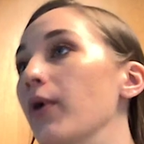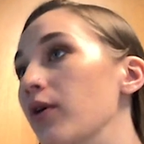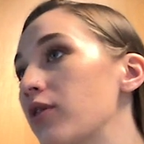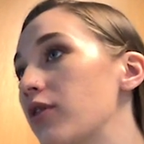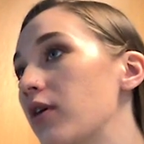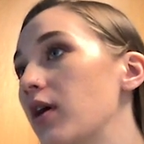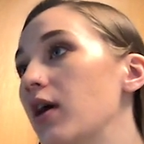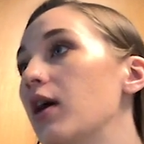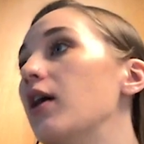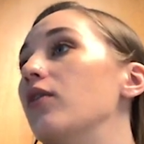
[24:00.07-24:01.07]
birth
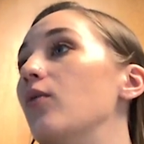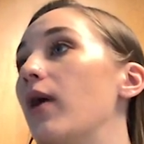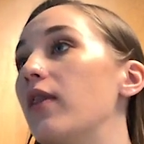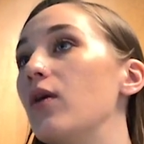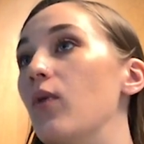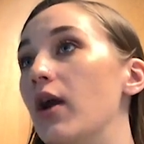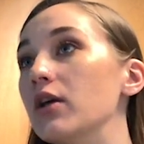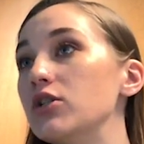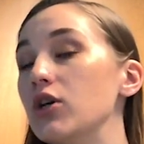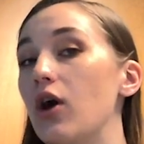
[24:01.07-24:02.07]
and the way they want
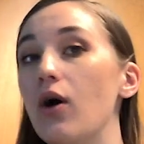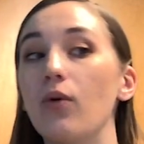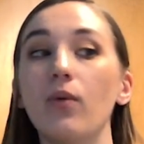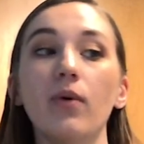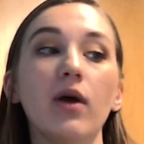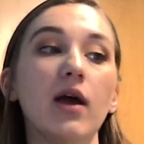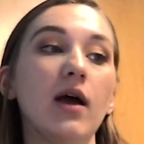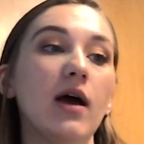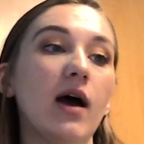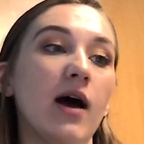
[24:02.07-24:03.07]
it to go.
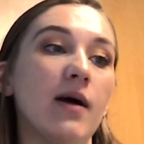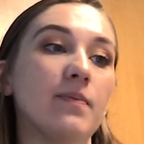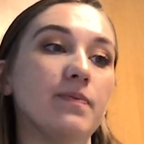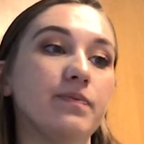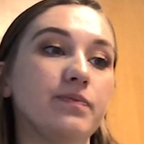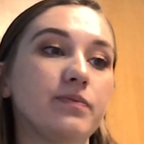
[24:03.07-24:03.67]
And